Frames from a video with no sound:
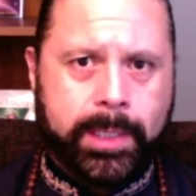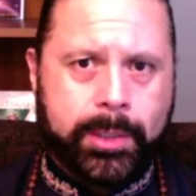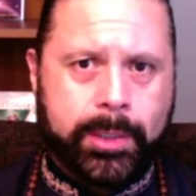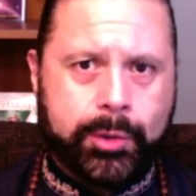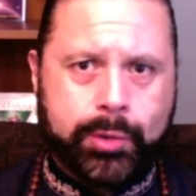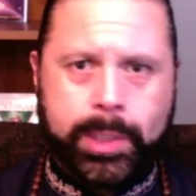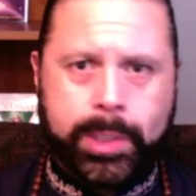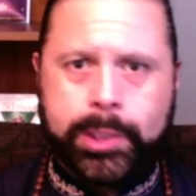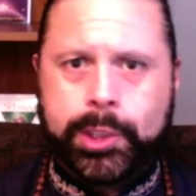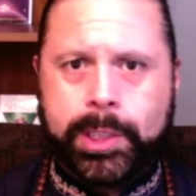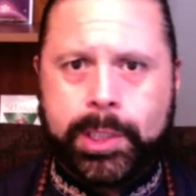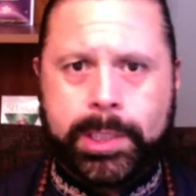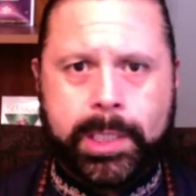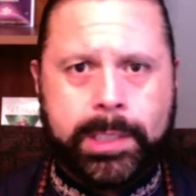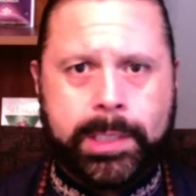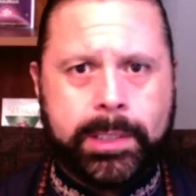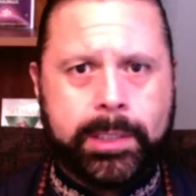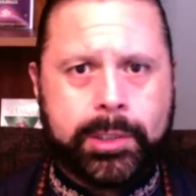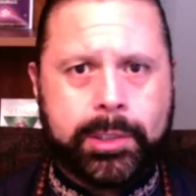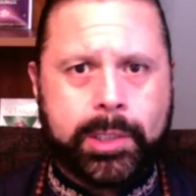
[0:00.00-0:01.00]
Sri
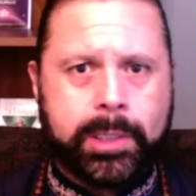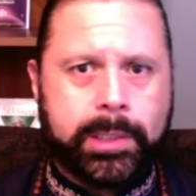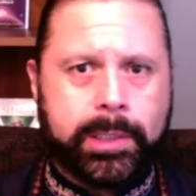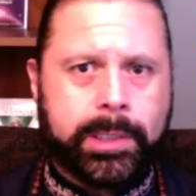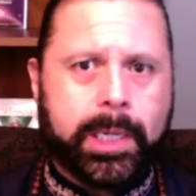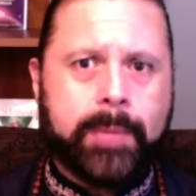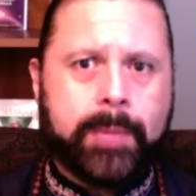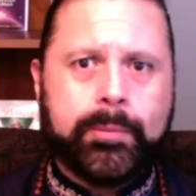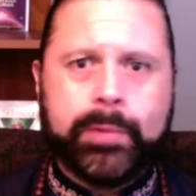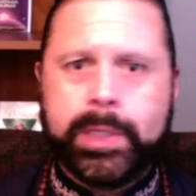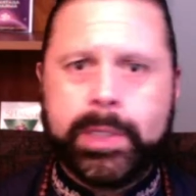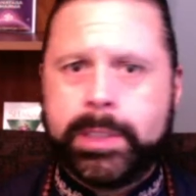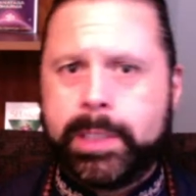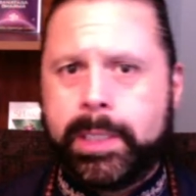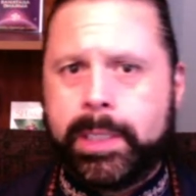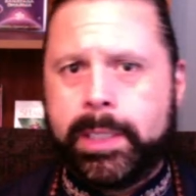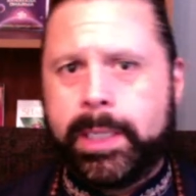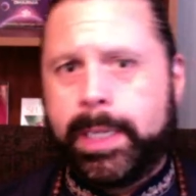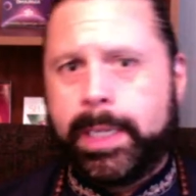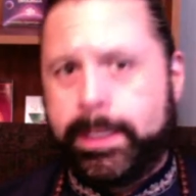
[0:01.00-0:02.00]
Chaitanya Charitamrita